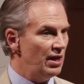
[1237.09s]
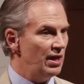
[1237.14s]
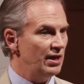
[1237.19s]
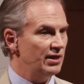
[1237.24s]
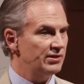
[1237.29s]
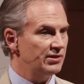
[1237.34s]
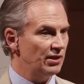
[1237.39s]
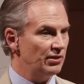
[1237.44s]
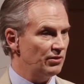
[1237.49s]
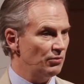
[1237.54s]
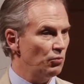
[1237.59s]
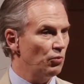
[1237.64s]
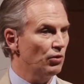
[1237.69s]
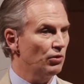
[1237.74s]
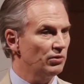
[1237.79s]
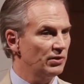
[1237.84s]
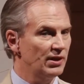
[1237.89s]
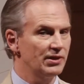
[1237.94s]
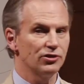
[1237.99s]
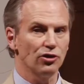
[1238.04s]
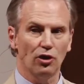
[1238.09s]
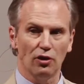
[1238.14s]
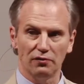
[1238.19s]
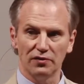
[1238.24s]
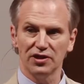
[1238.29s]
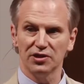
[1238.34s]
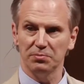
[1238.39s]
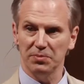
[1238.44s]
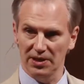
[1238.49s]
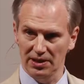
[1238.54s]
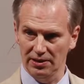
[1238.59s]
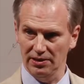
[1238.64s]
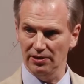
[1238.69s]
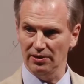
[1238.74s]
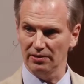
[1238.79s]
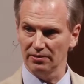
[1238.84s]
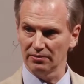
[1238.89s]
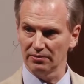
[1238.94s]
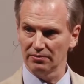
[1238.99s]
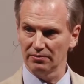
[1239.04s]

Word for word: is that the world has always been here.